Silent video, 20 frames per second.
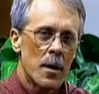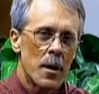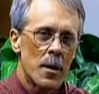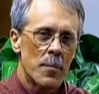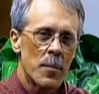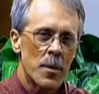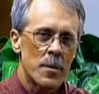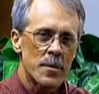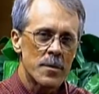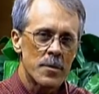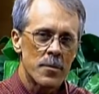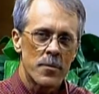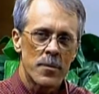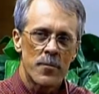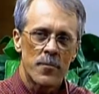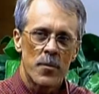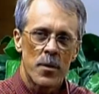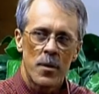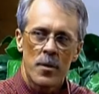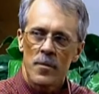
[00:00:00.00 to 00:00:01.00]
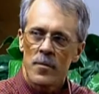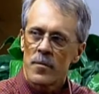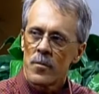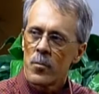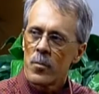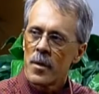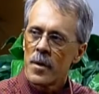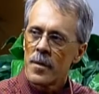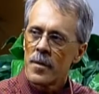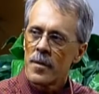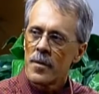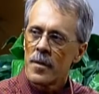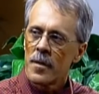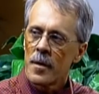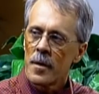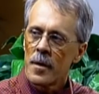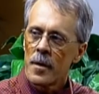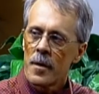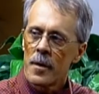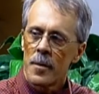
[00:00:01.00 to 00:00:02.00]
I'm also involved with
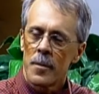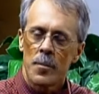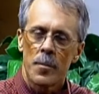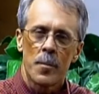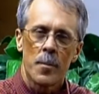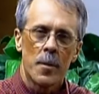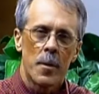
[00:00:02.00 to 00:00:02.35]
a